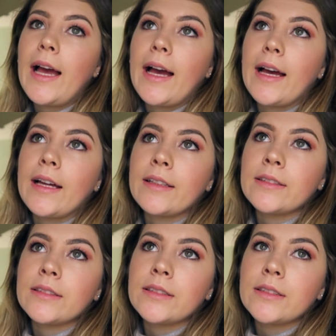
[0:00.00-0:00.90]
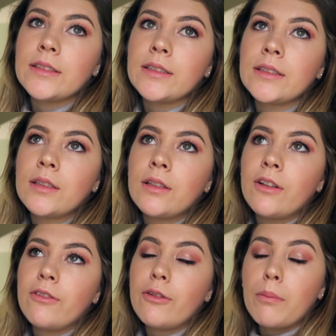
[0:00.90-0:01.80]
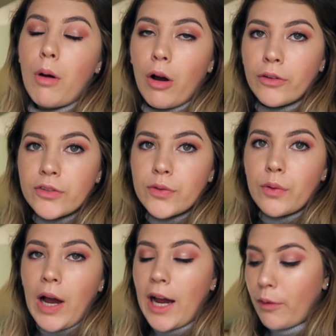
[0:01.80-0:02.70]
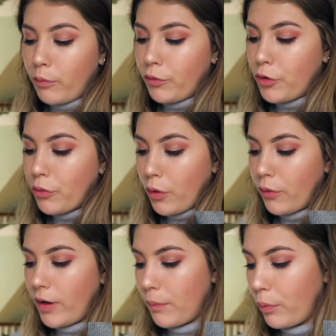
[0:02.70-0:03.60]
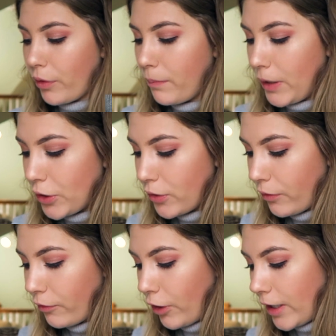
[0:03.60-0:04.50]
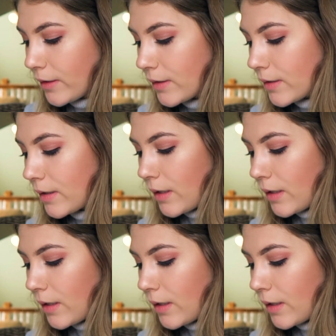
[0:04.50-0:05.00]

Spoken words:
and Vermont, I drove up with a bunch of friends.